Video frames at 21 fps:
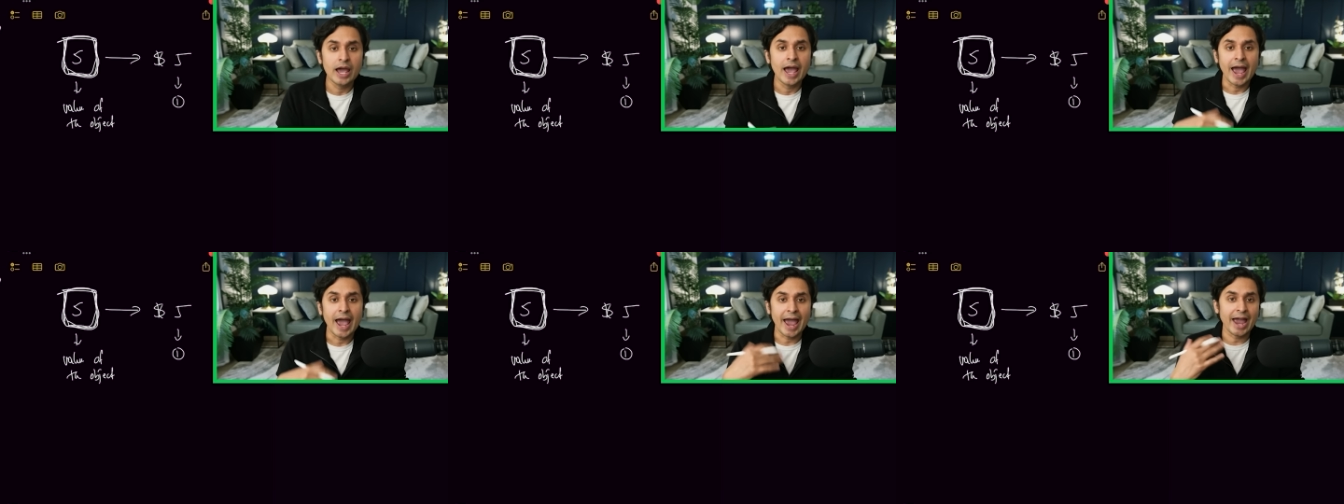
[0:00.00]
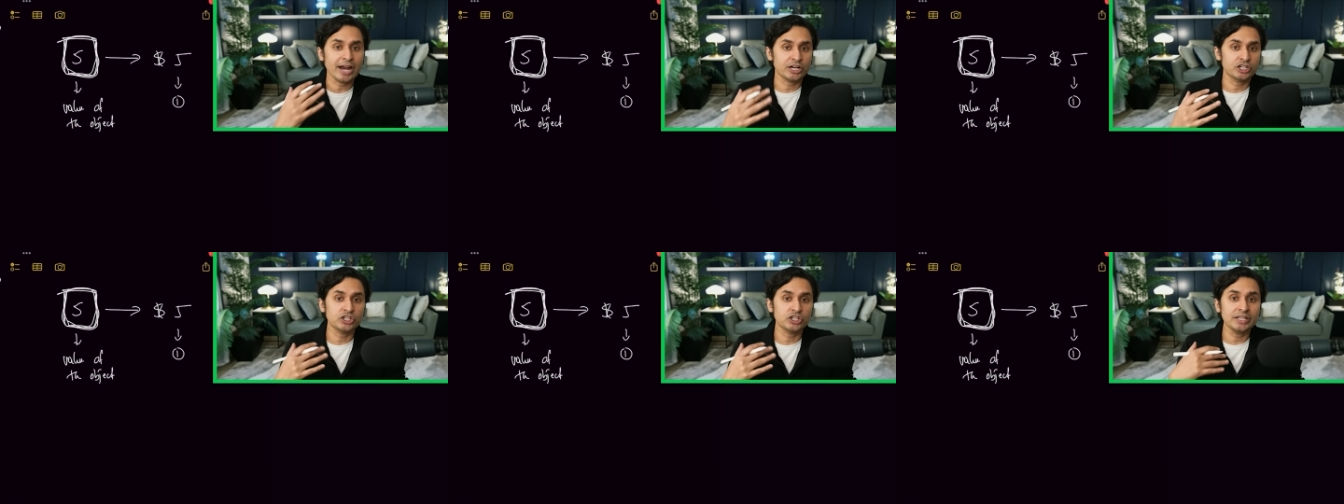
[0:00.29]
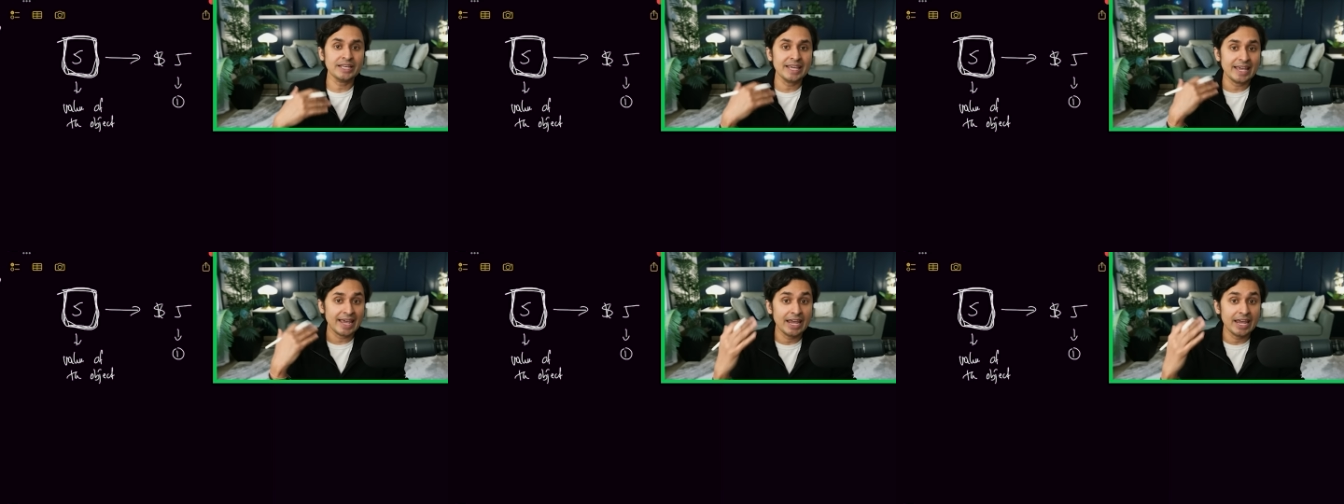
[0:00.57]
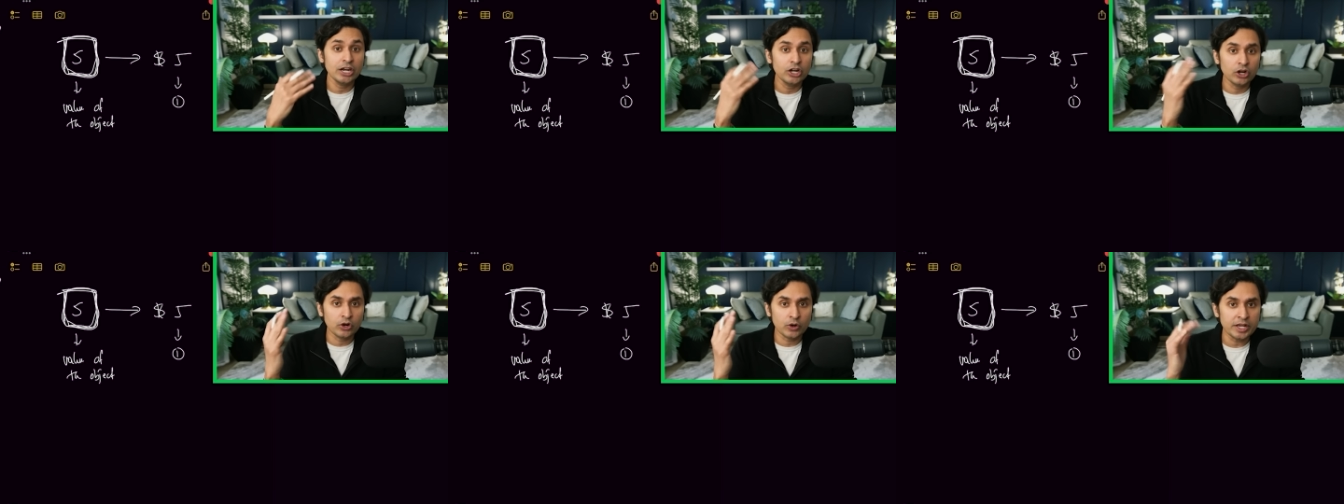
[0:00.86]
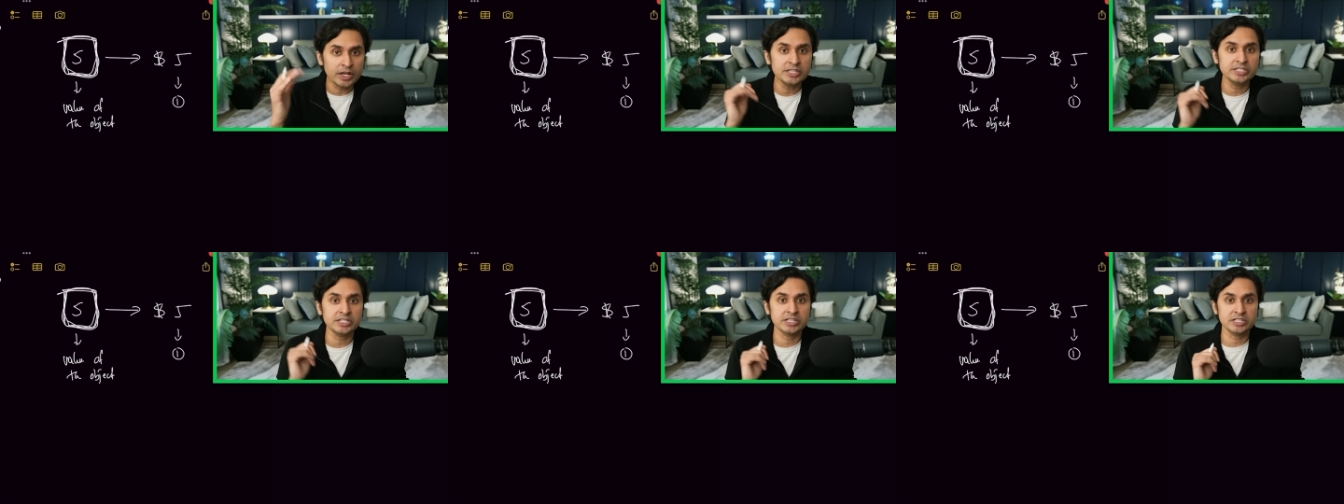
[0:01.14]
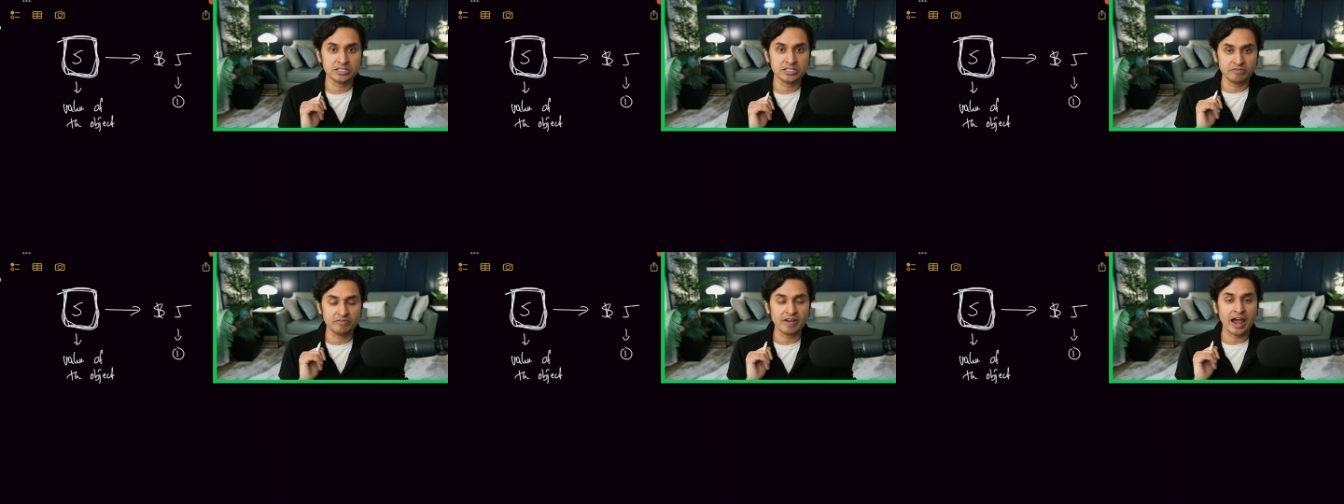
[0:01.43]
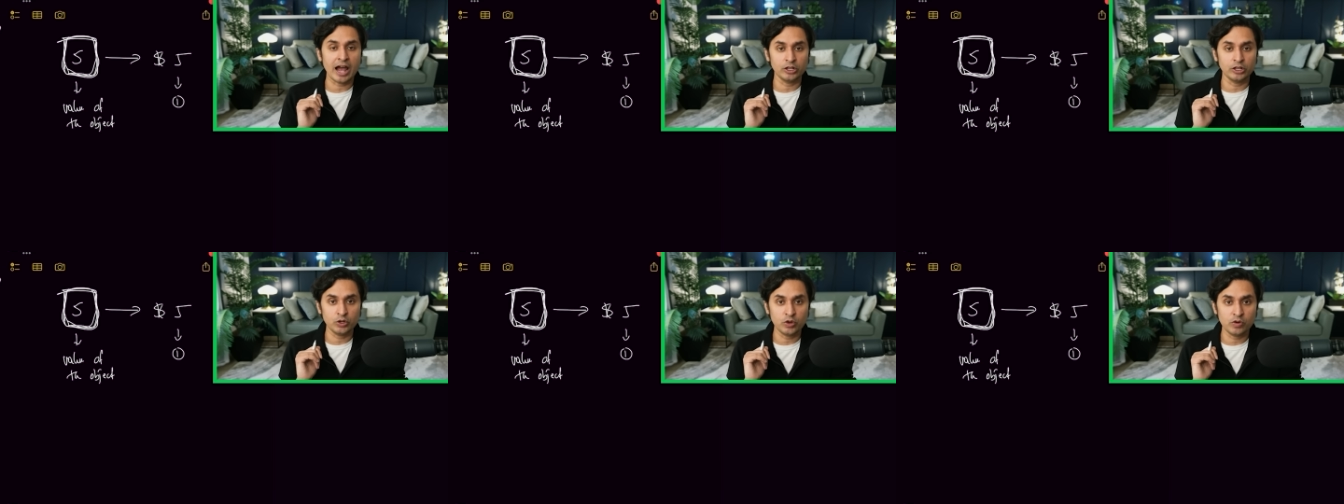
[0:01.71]
actually increases the
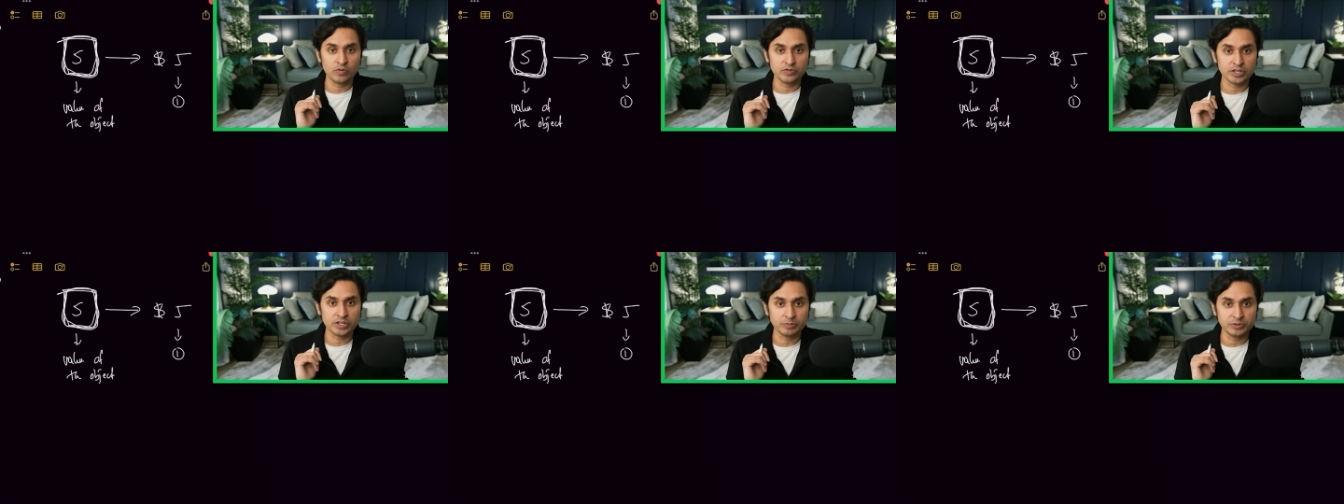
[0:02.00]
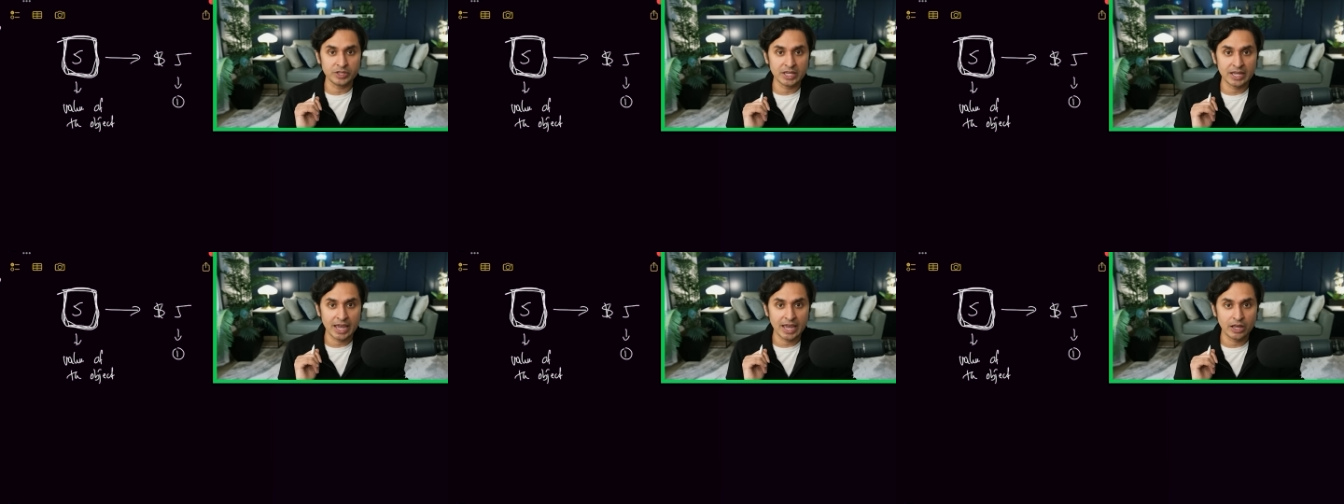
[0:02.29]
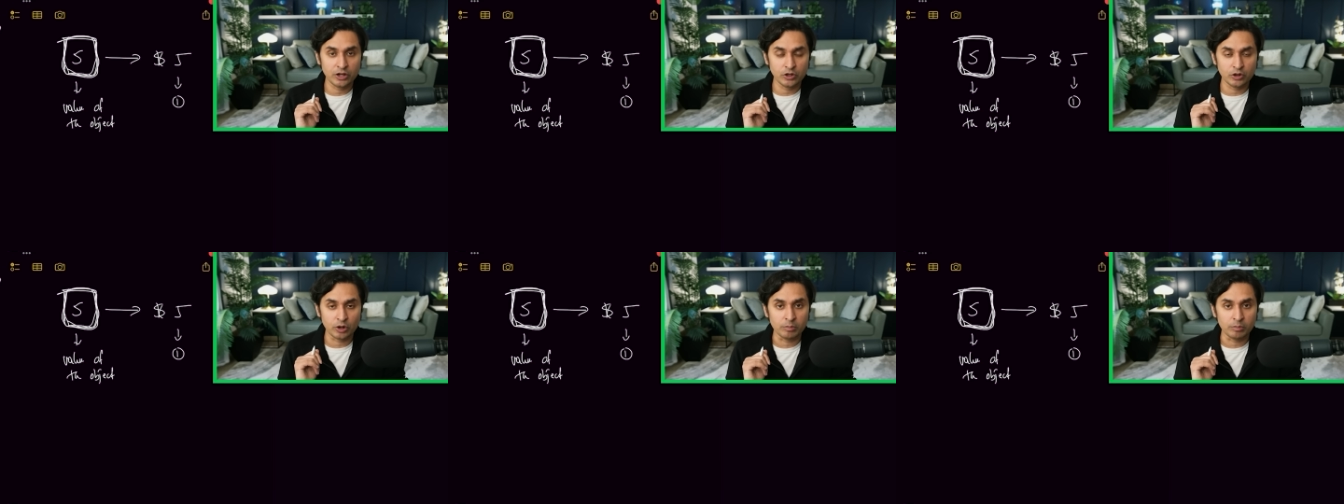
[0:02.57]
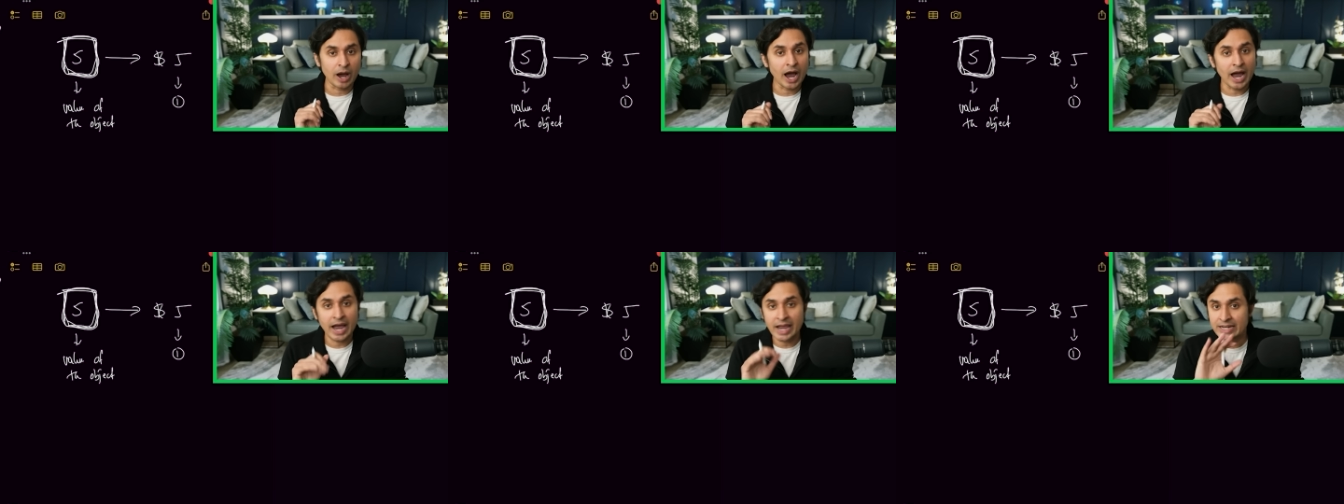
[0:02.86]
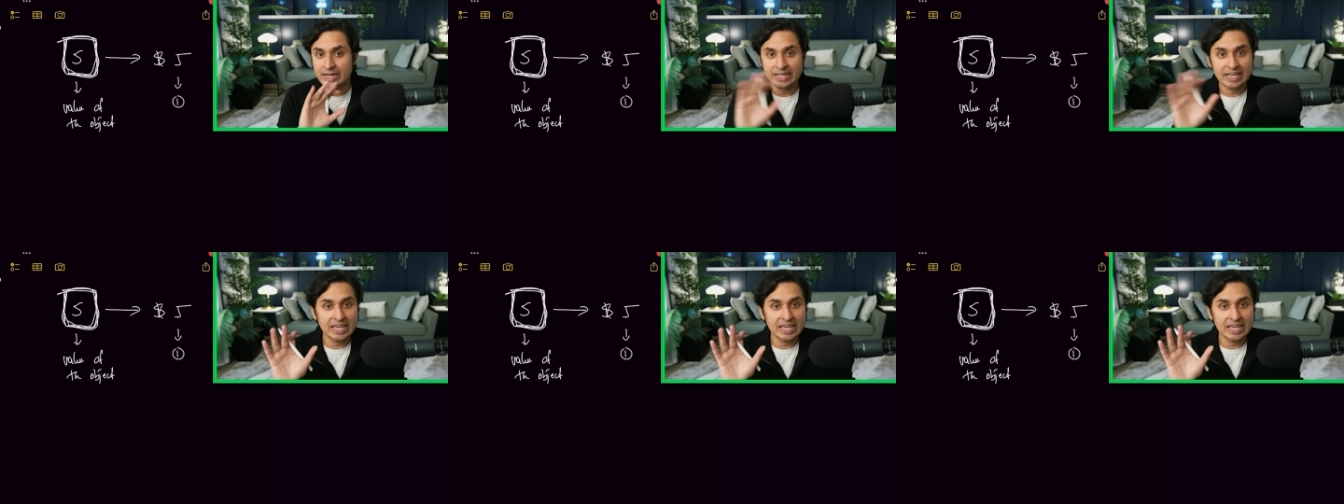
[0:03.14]
value of something in your mind,